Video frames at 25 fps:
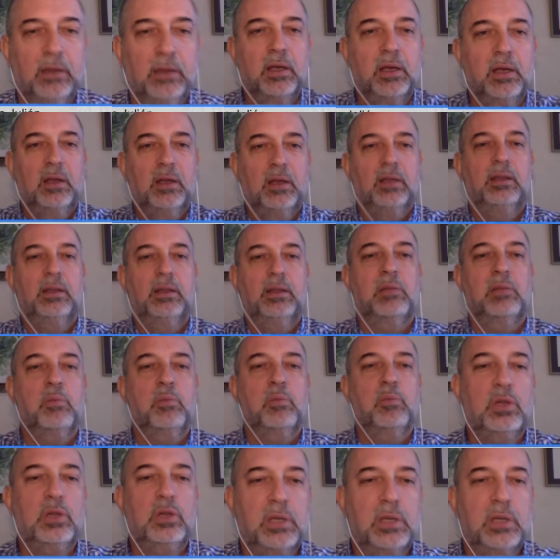that MOOCs
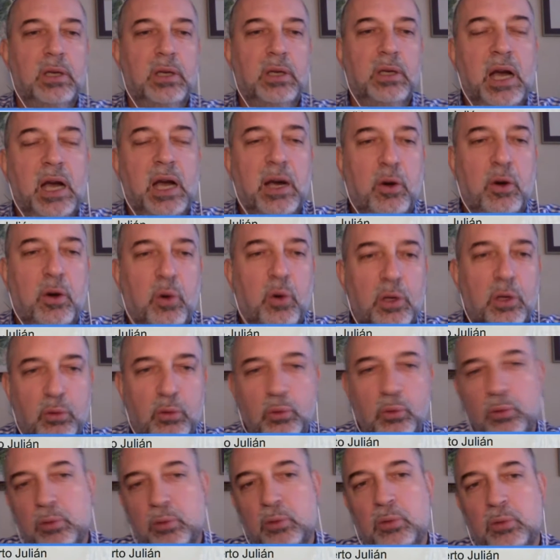are going
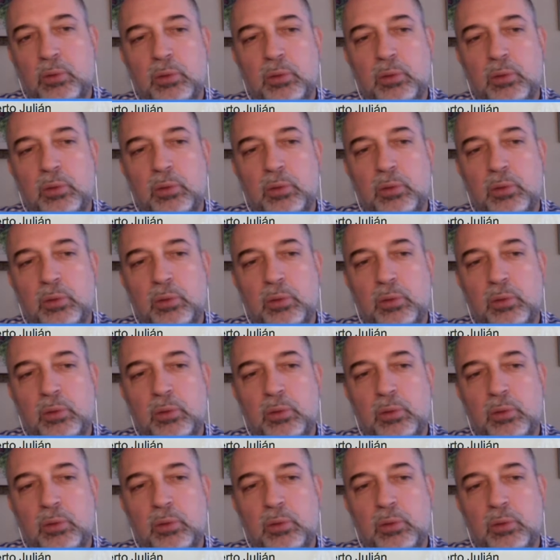to